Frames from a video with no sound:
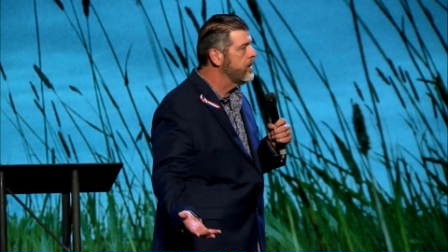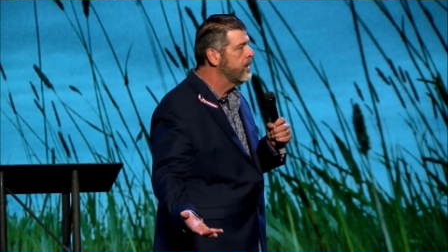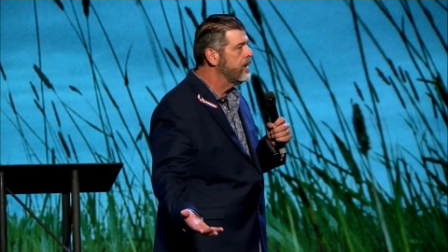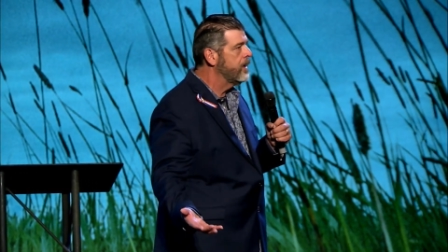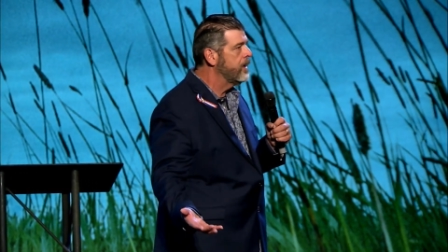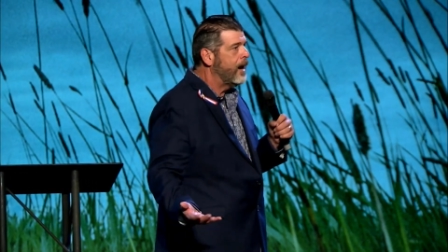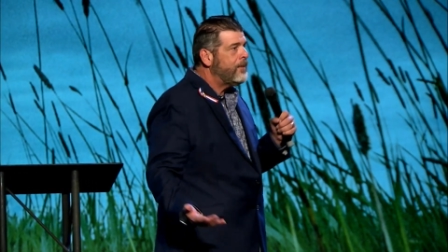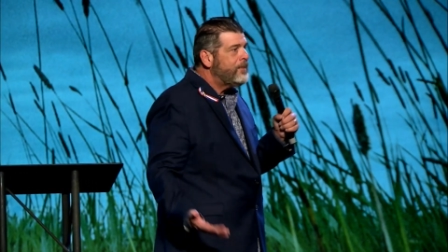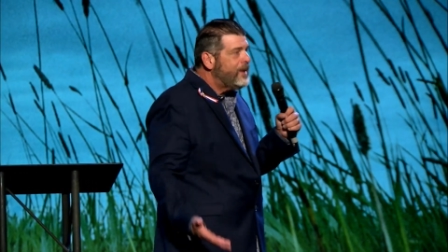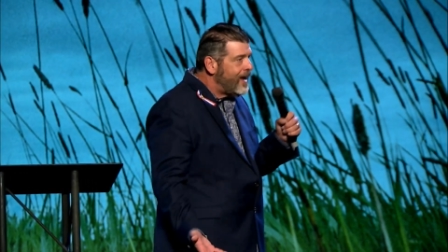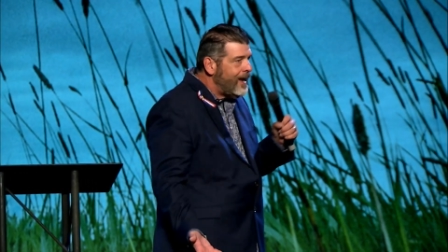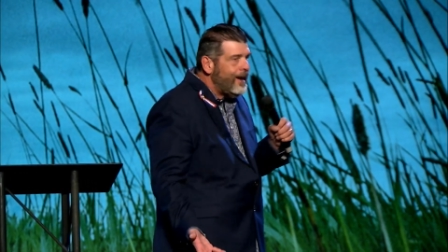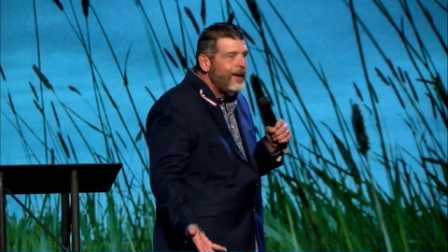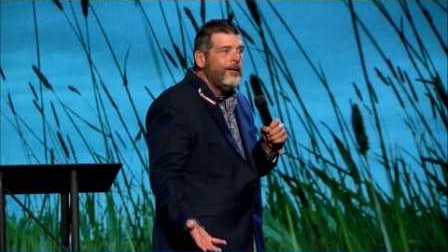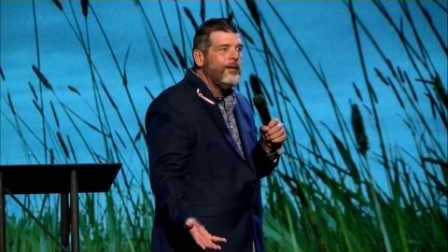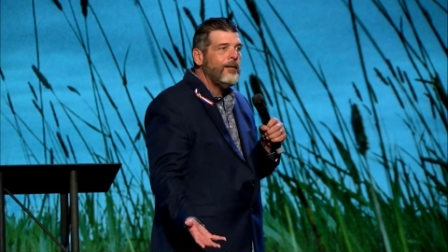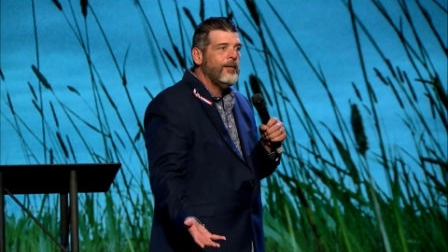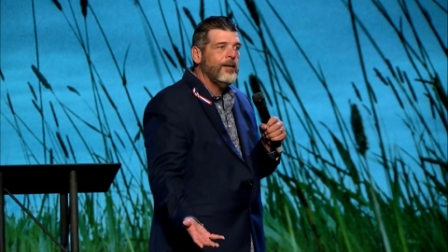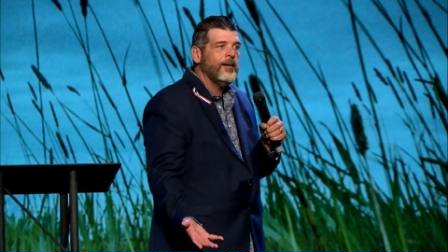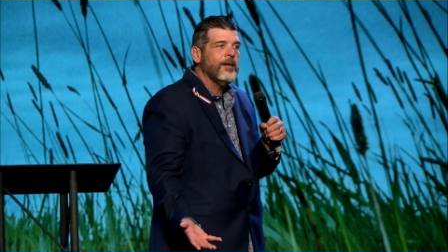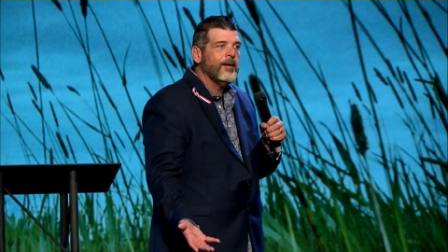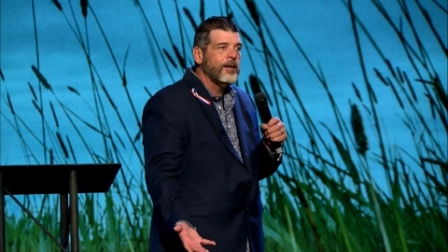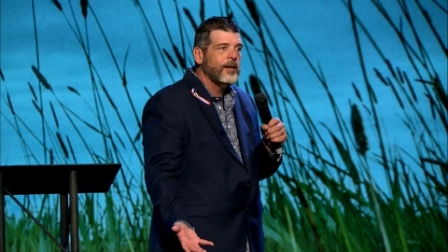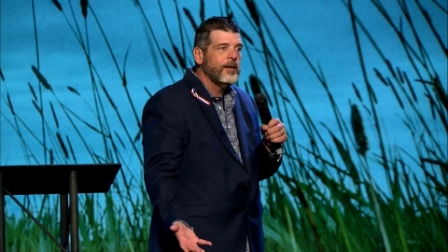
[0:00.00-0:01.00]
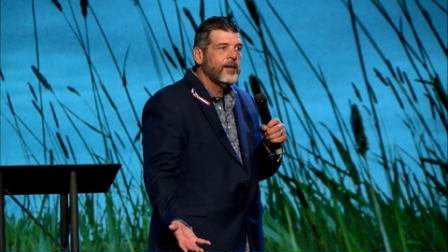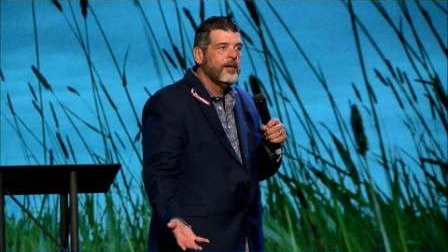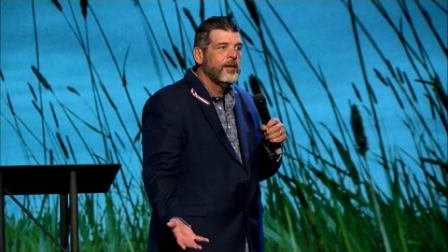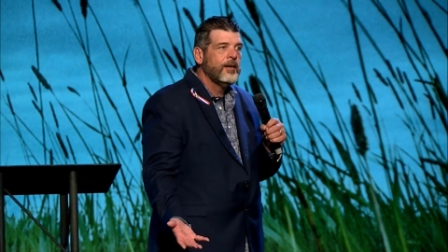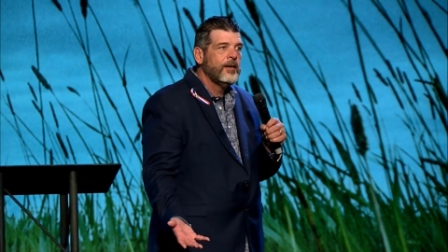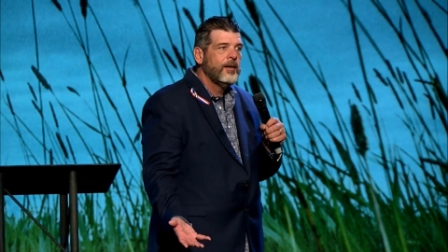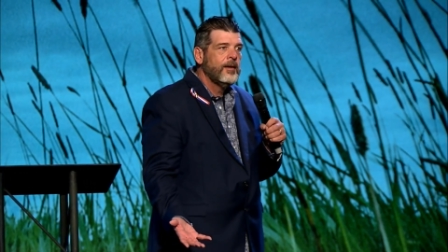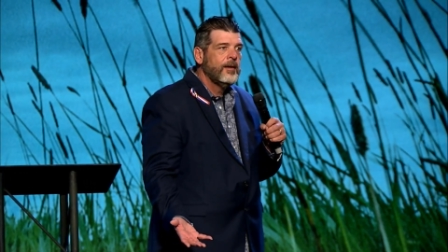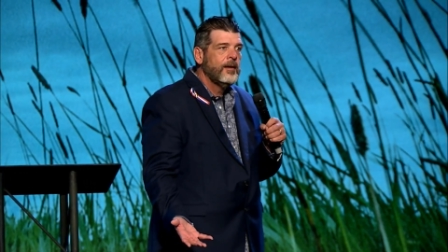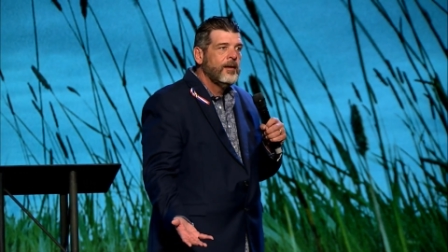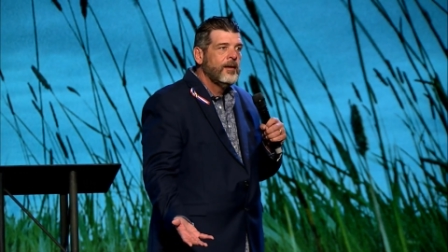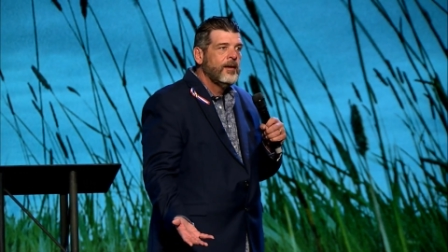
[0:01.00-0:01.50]
I'm here.
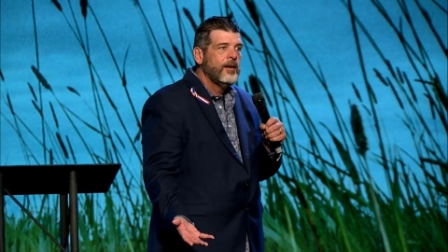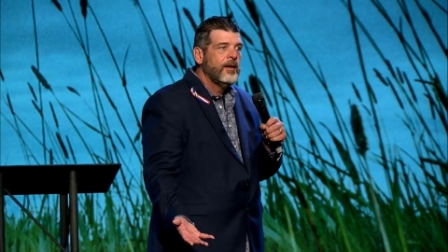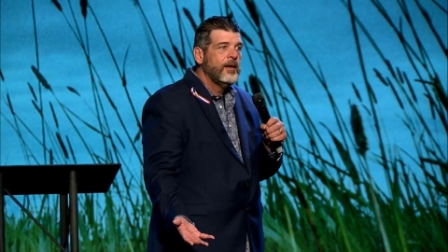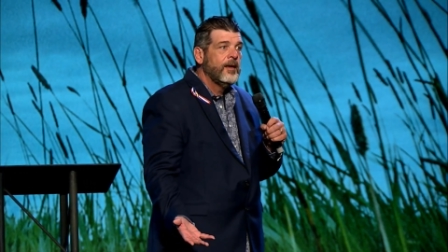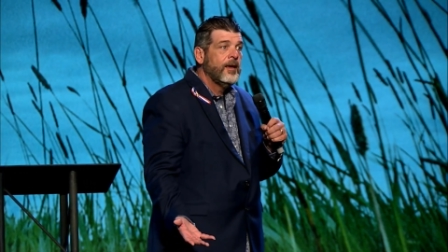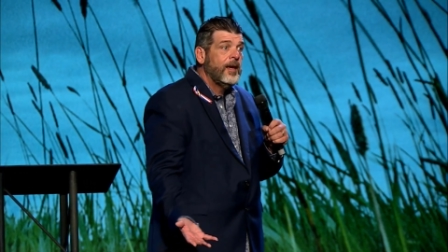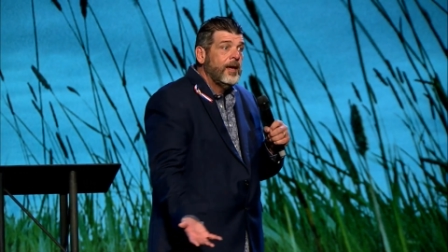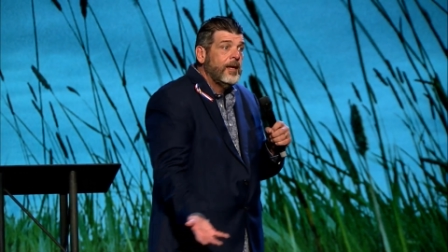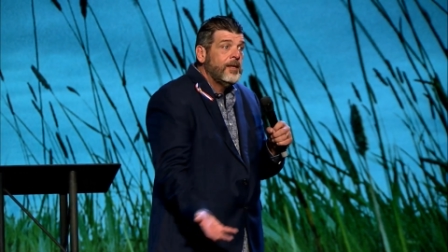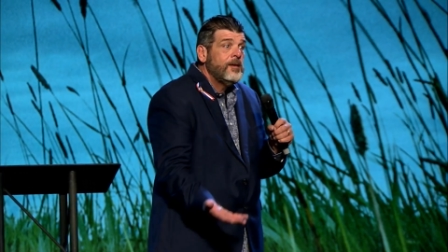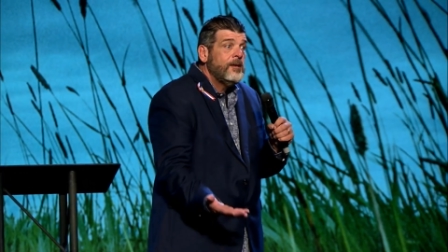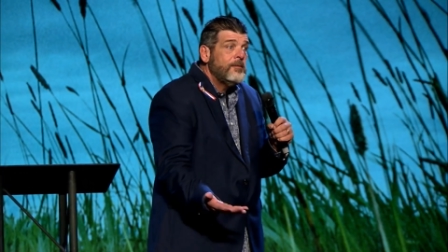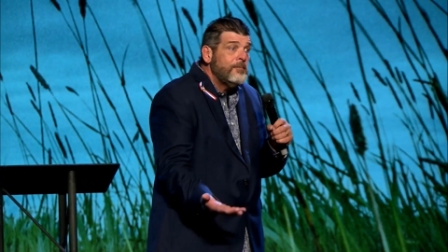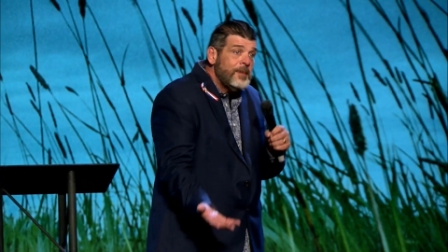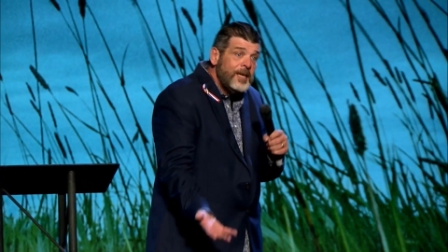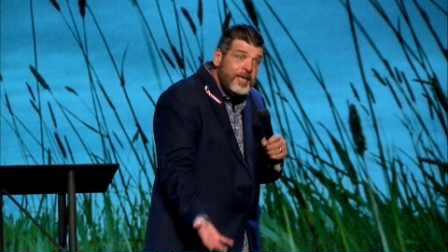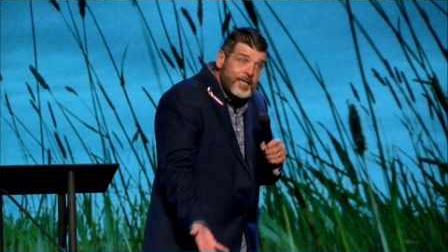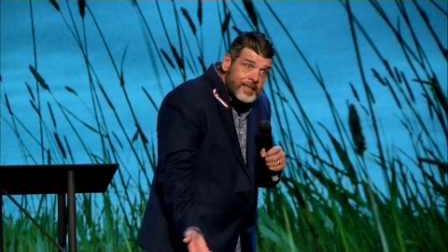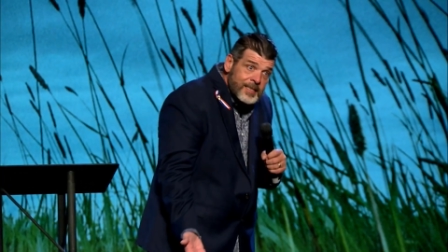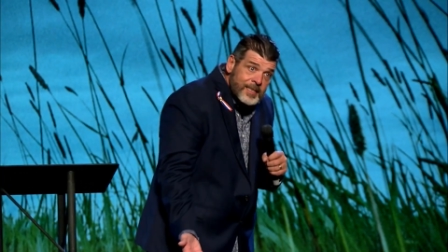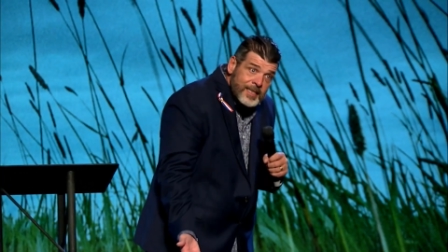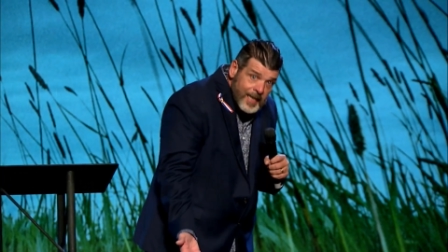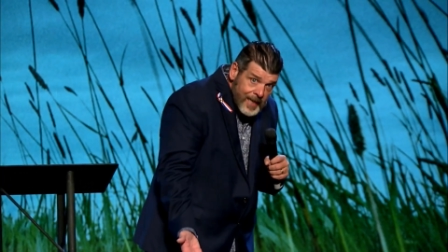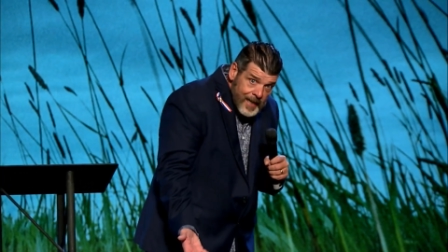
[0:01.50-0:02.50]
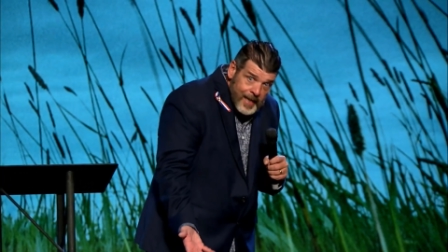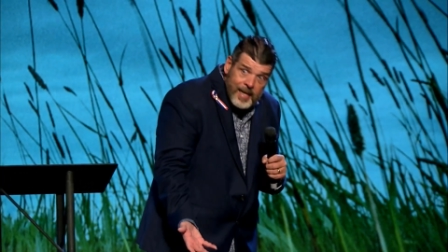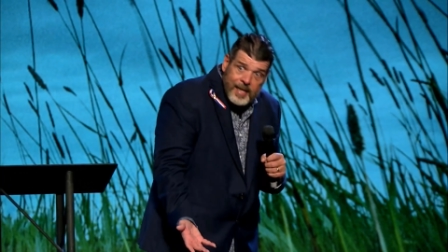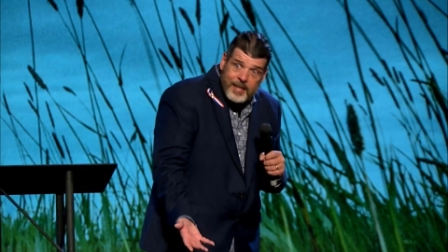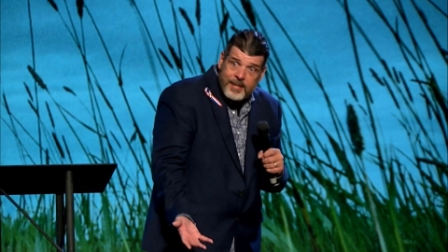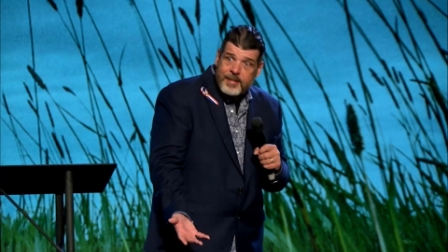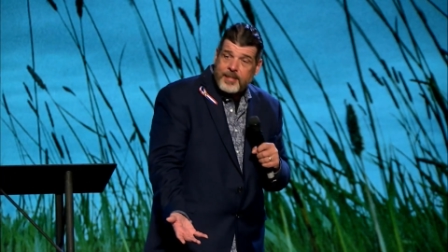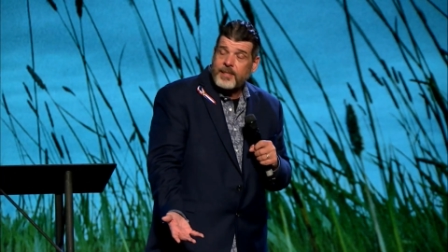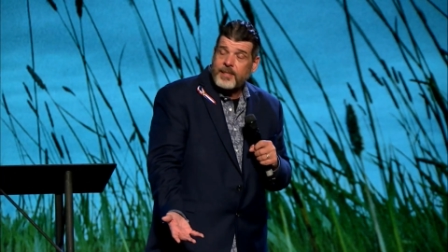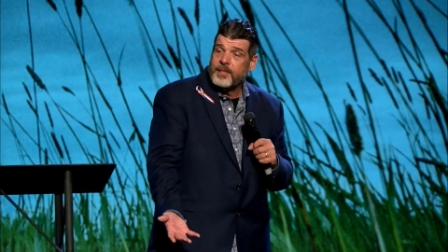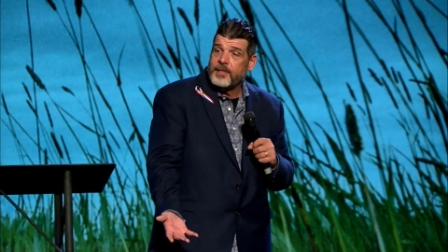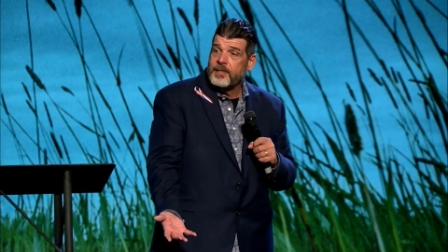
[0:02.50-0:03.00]
And you missed
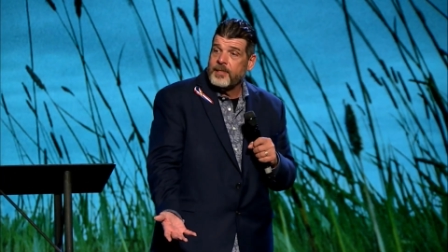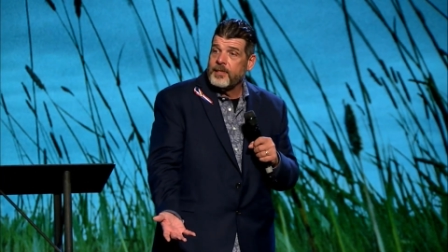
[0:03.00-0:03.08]
it.